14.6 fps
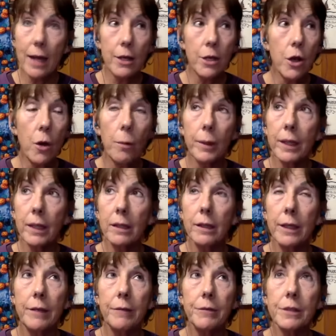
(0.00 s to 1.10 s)
And nobody
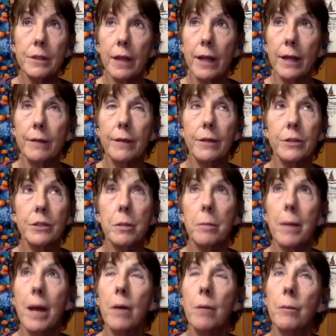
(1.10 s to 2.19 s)
leaves. Like there's an
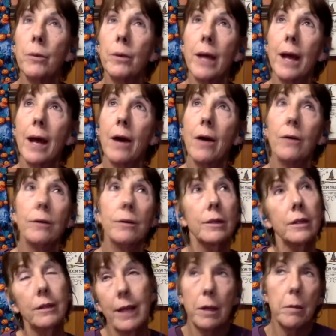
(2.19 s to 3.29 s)
amount put out,
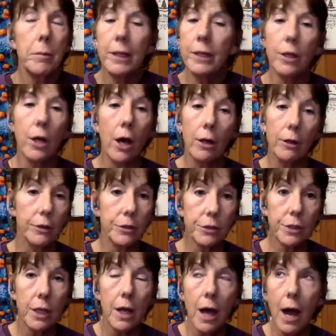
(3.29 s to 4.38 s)
like a million dollars.
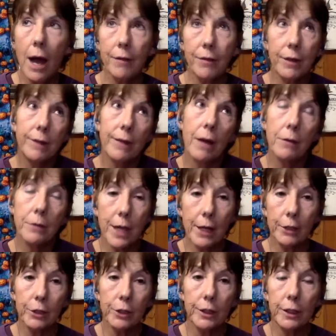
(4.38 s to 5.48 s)
I think that was
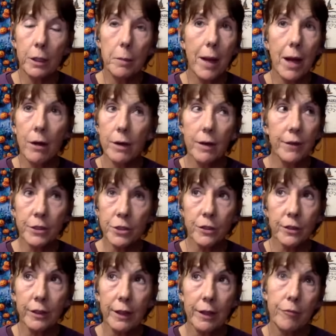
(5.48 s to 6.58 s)
actually the amount. And there's
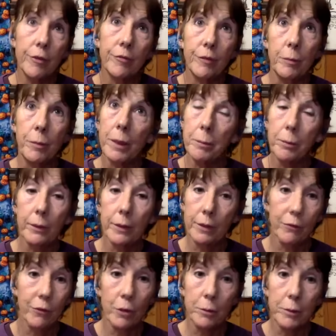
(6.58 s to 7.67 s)
only like fifty people in the
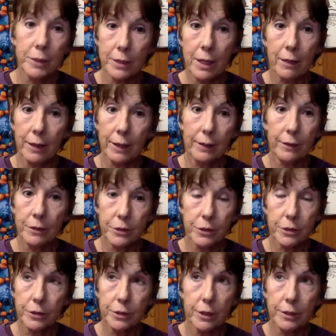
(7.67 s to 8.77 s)
room. It's not like
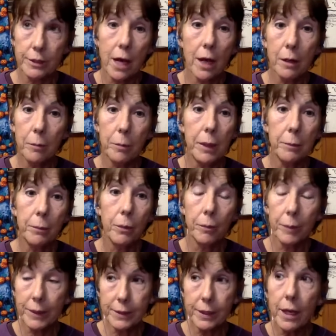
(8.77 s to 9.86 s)
there's a ton of people
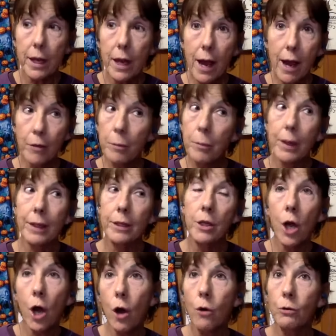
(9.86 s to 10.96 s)
because everybody
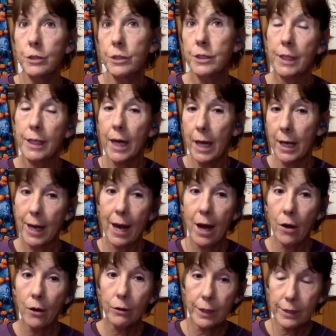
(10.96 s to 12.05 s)
knows to cut
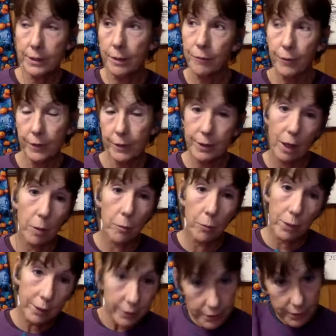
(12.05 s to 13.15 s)
out except for the dumb
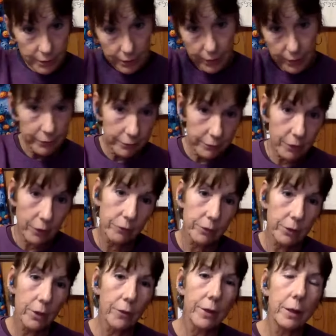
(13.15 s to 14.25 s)
ones that don't
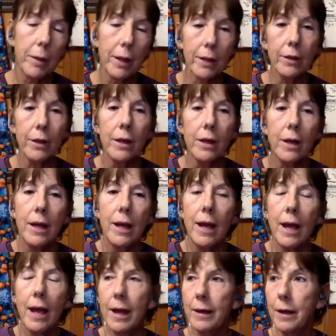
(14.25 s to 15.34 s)
know any better.
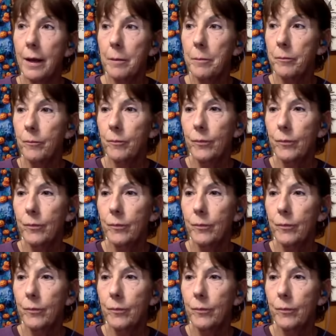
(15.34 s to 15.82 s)
And um,